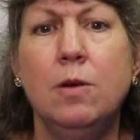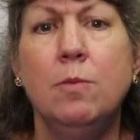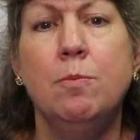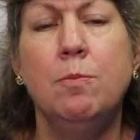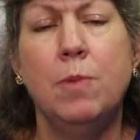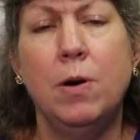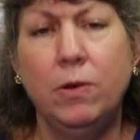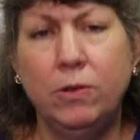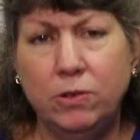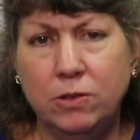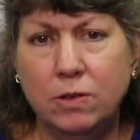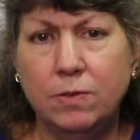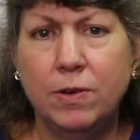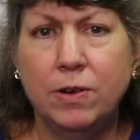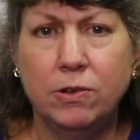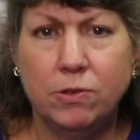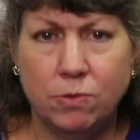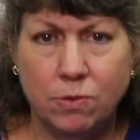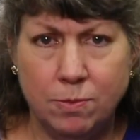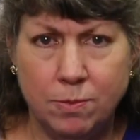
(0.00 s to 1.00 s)
Most of
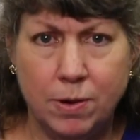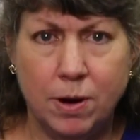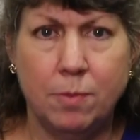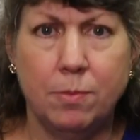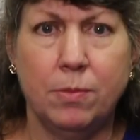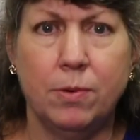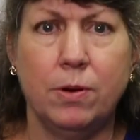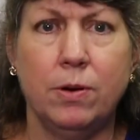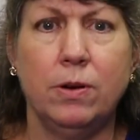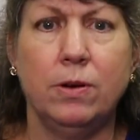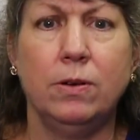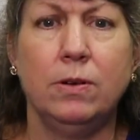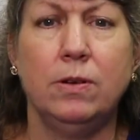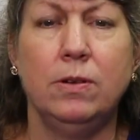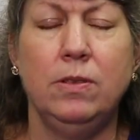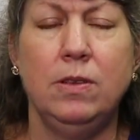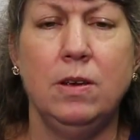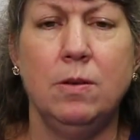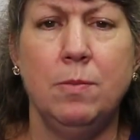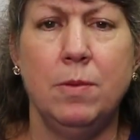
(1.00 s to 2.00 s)
us remember
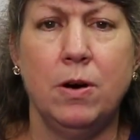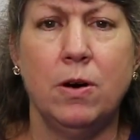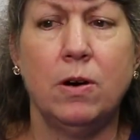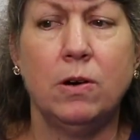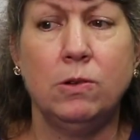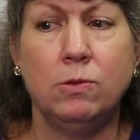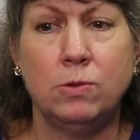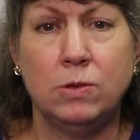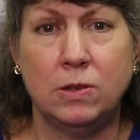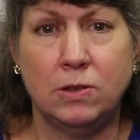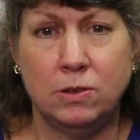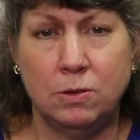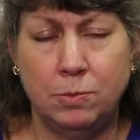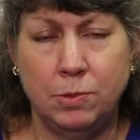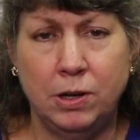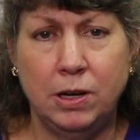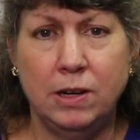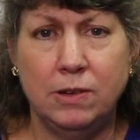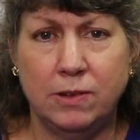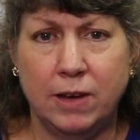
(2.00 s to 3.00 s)
the Americans with
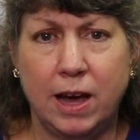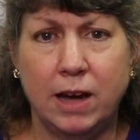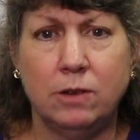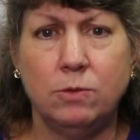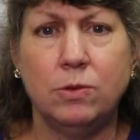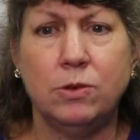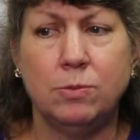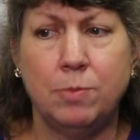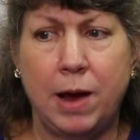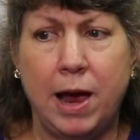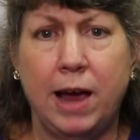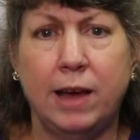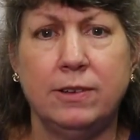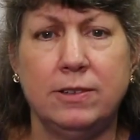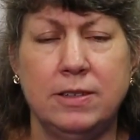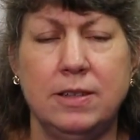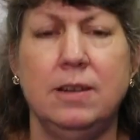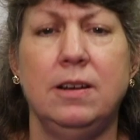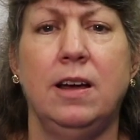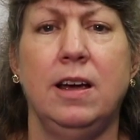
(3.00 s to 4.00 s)
Disabilities Act was
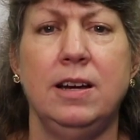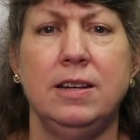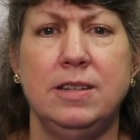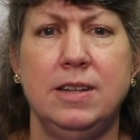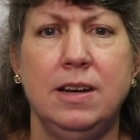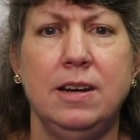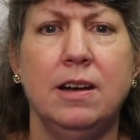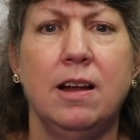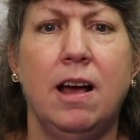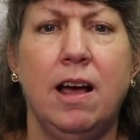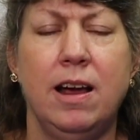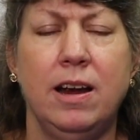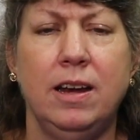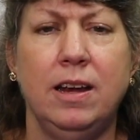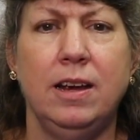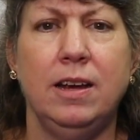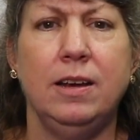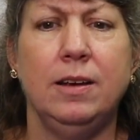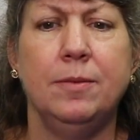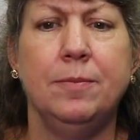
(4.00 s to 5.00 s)
passed in
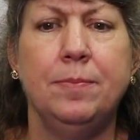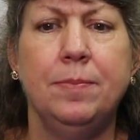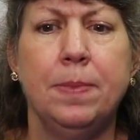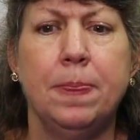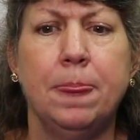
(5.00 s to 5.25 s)
1990.